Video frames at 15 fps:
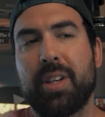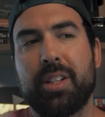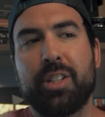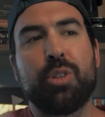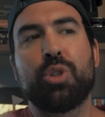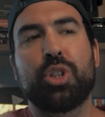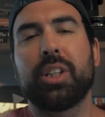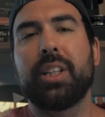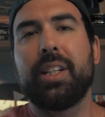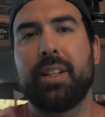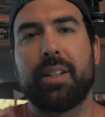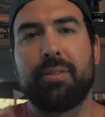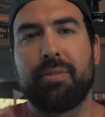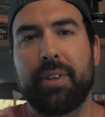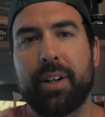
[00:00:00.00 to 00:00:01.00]

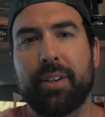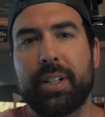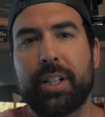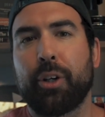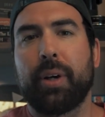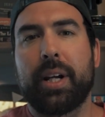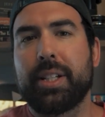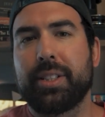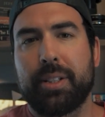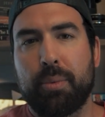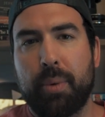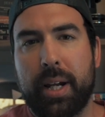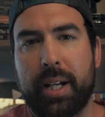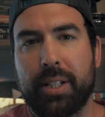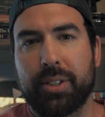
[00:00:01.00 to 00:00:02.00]
usually in very crazy
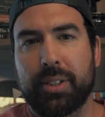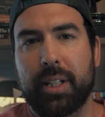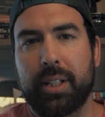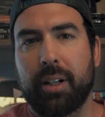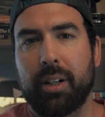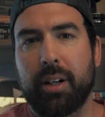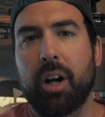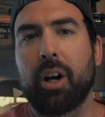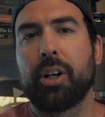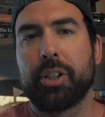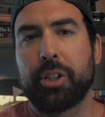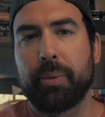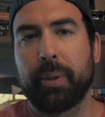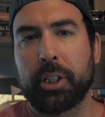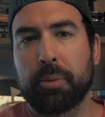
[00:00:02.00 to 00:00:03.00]
ways that are
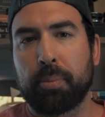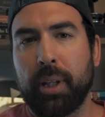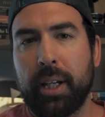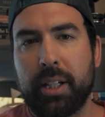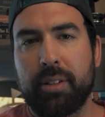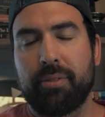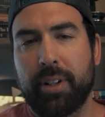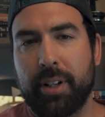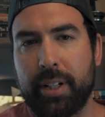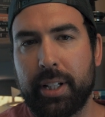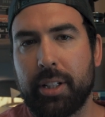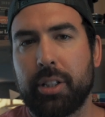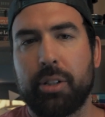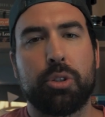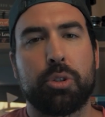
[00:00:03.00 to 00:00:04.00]
hard to explain,
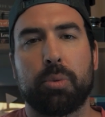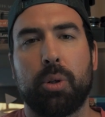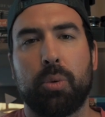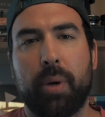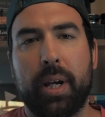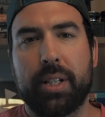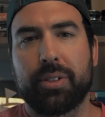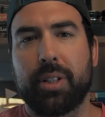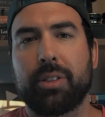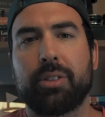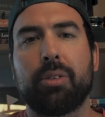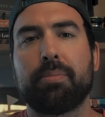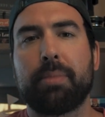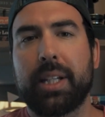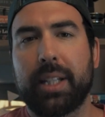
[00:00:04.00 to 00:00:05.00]
very unusual ways that
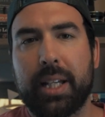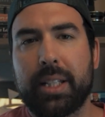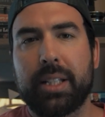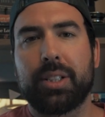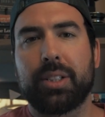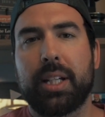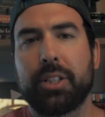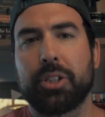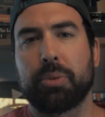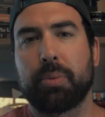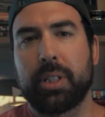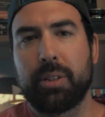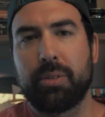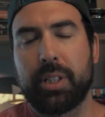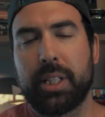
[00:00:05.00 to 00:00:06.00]
don't make any sense
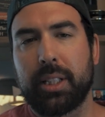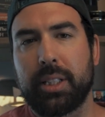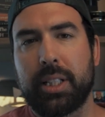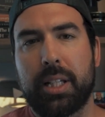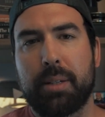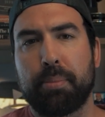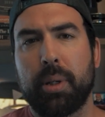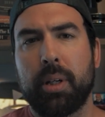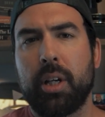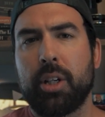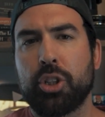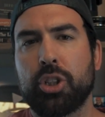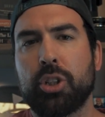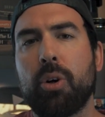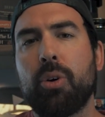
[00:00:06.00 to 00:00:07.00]
when you dig deep.
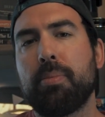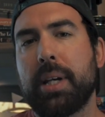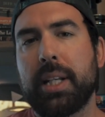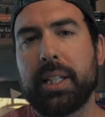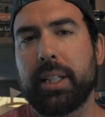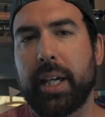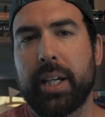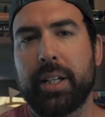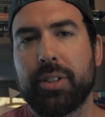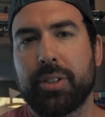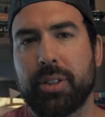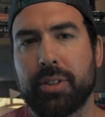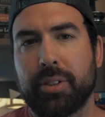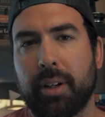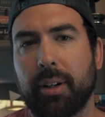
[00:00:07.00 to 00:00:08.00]
So many
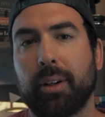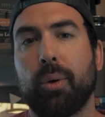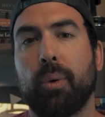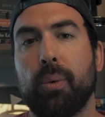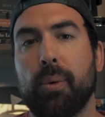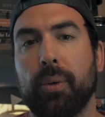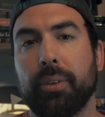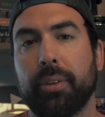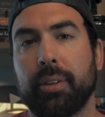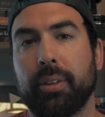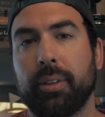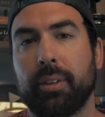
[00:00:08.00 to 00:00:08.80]
cases are cold